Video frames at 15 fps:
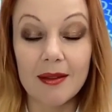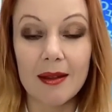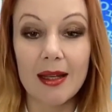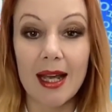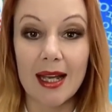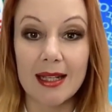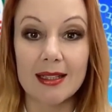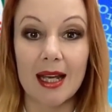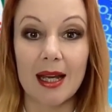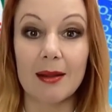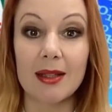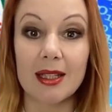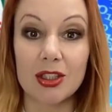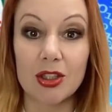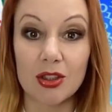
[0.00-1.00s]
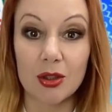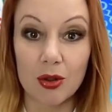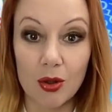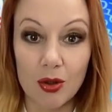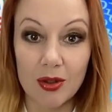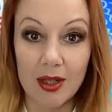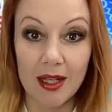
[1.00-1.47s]
Guys, I'm Digital
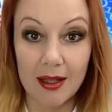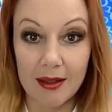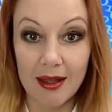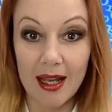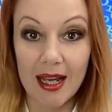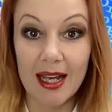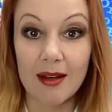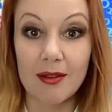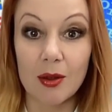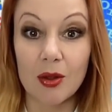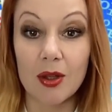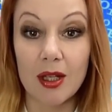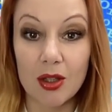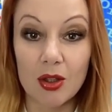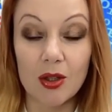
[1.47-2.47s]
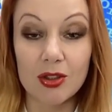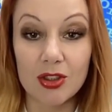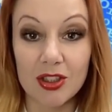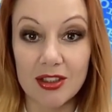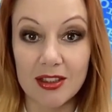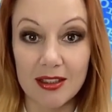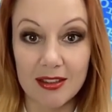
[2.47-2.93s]
Olga. I have all her
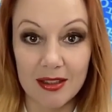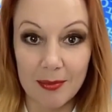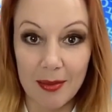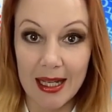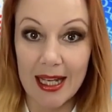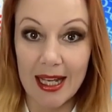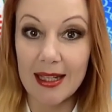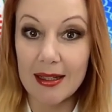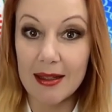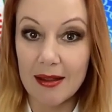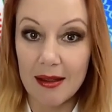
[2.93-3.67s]
consciousness in my head.